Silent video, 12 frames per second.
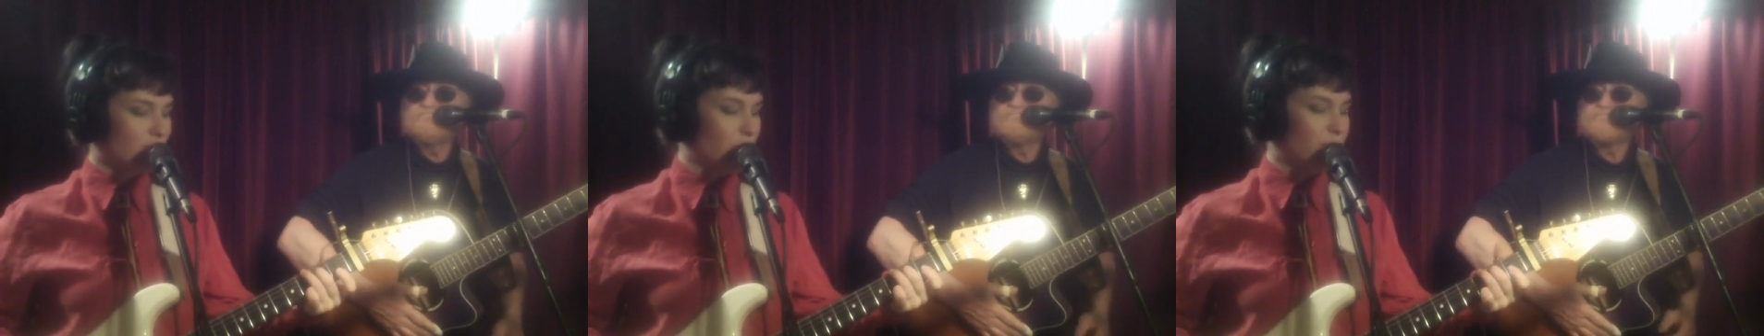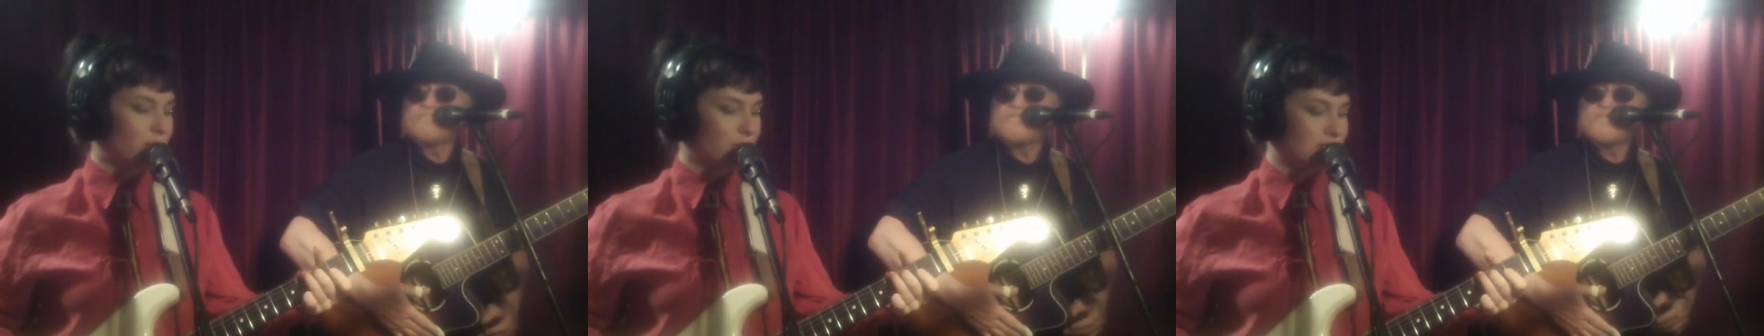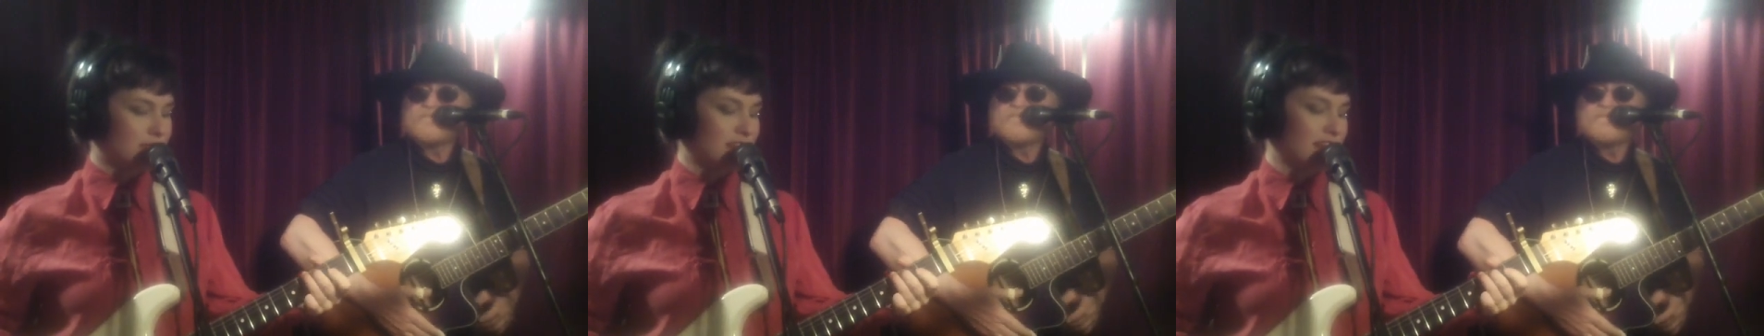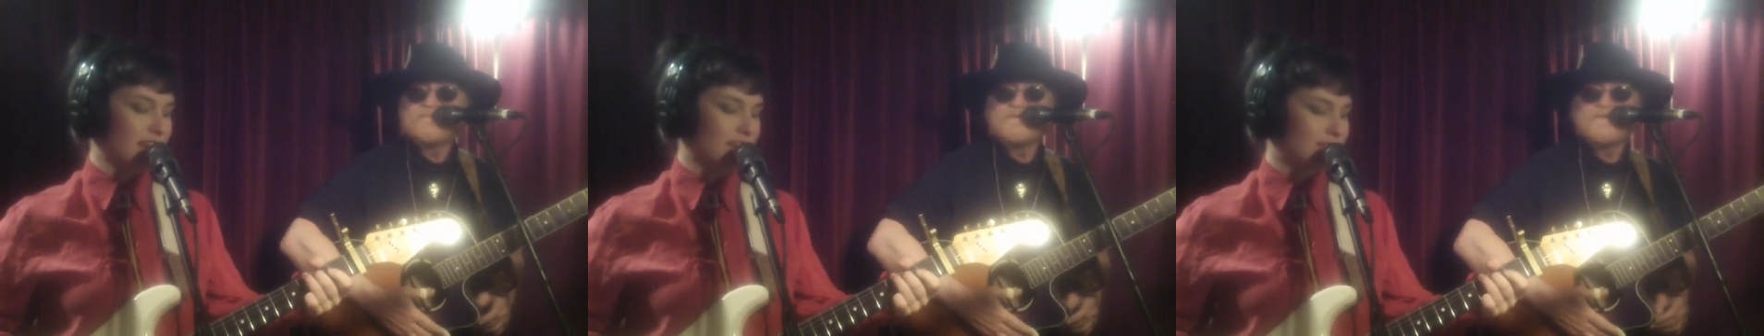Nope, we're
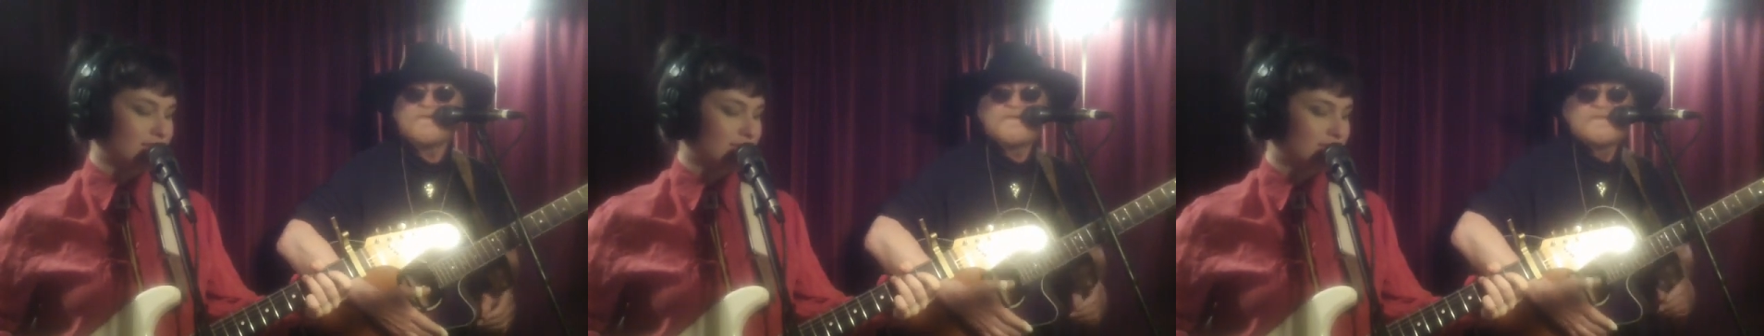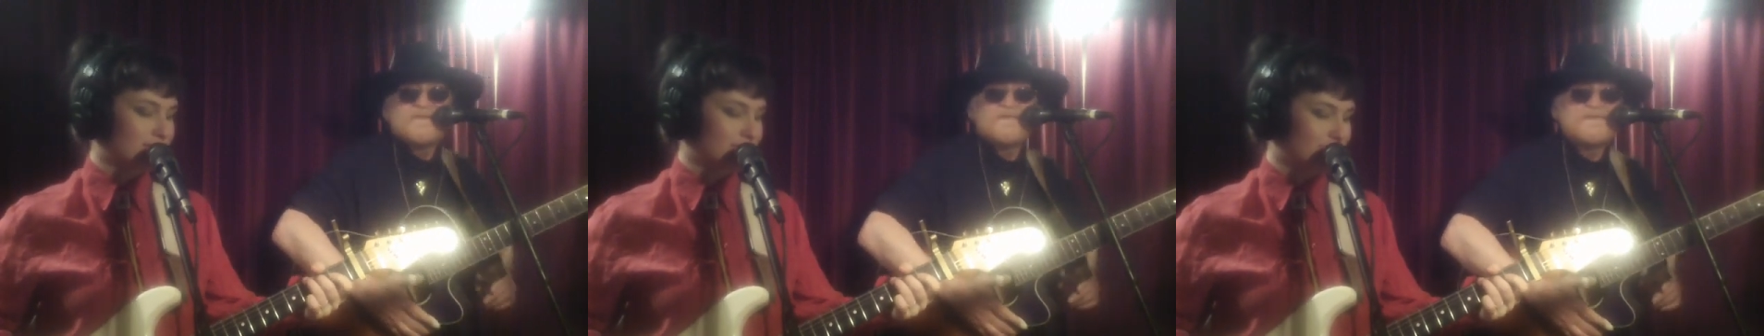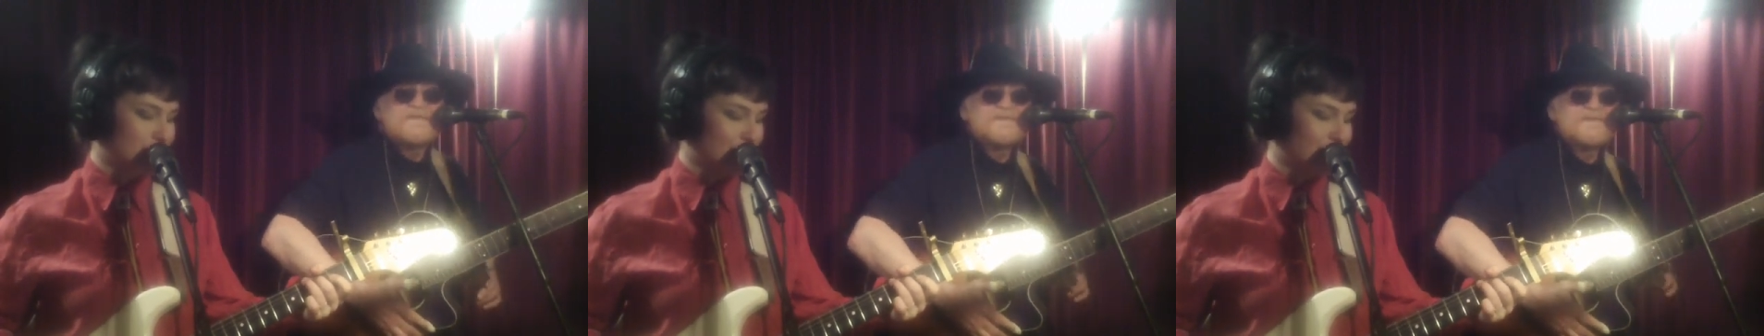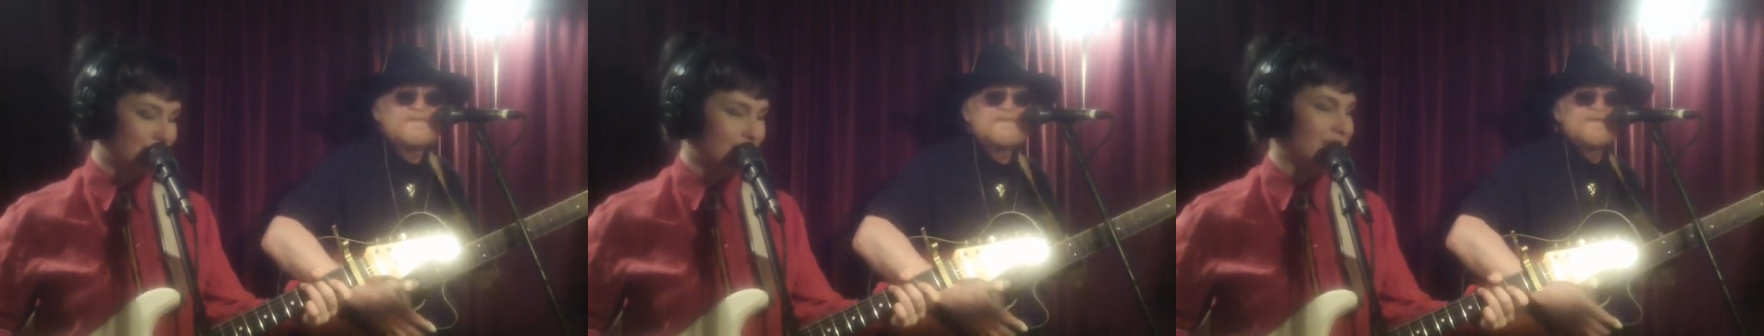singing She
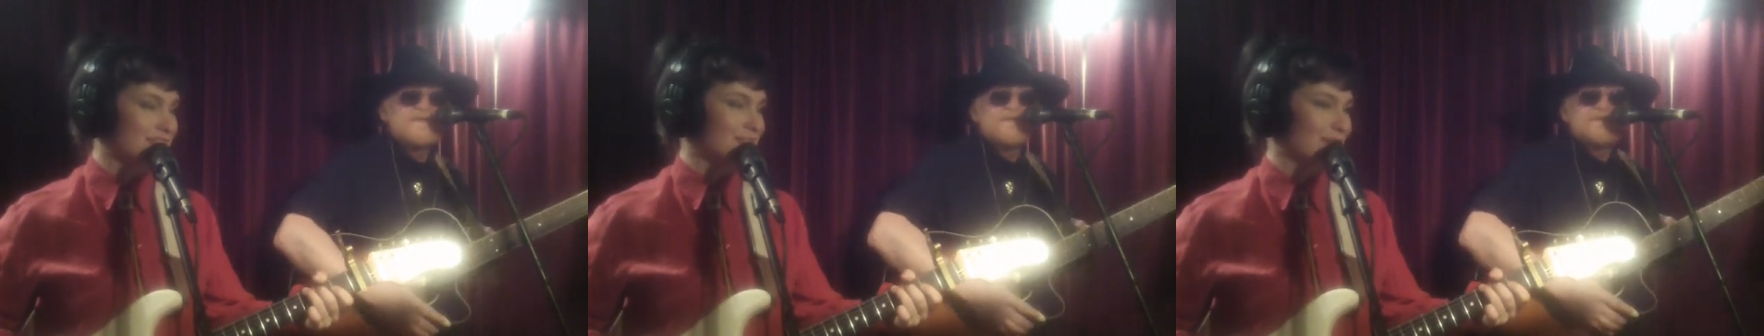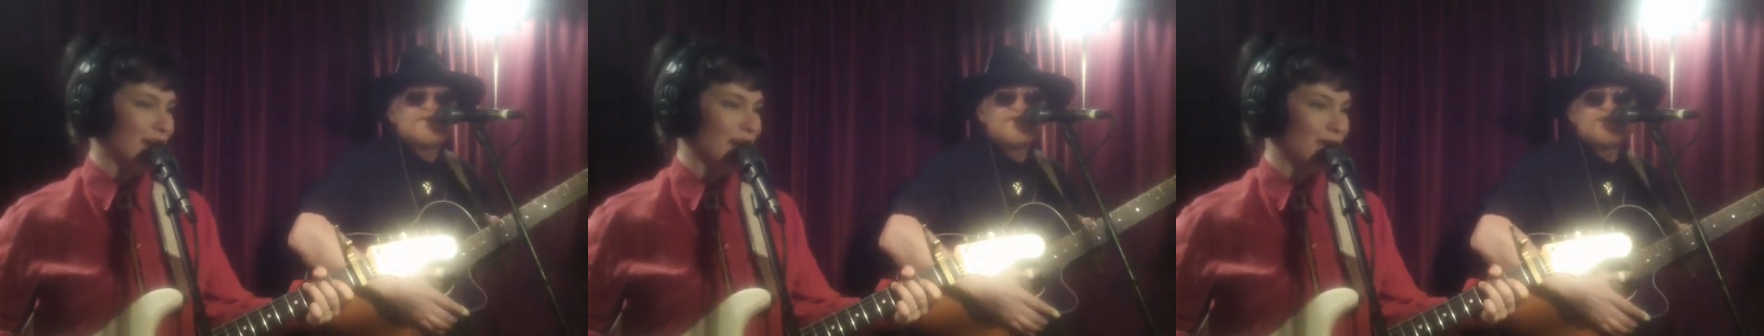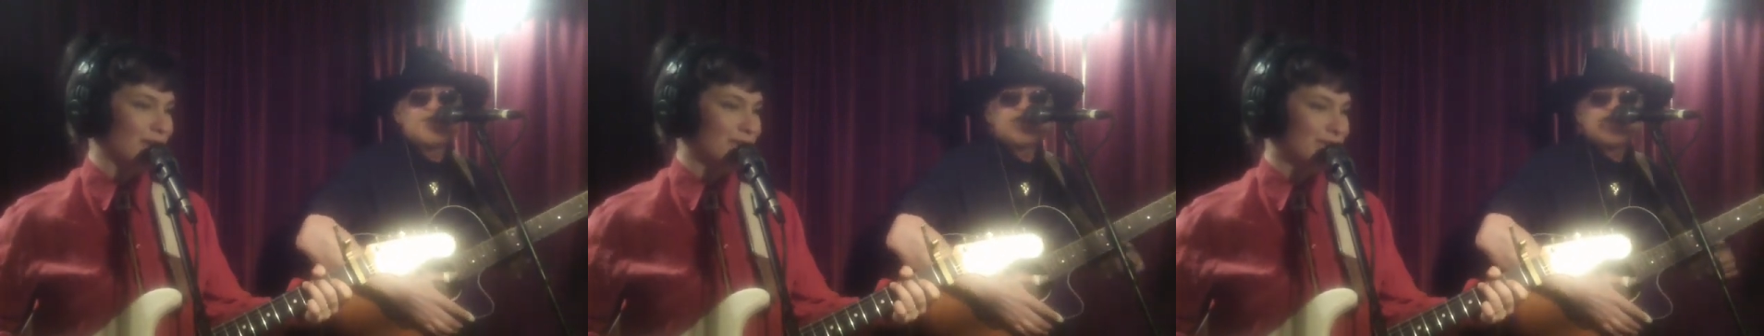Thinks I Still Care.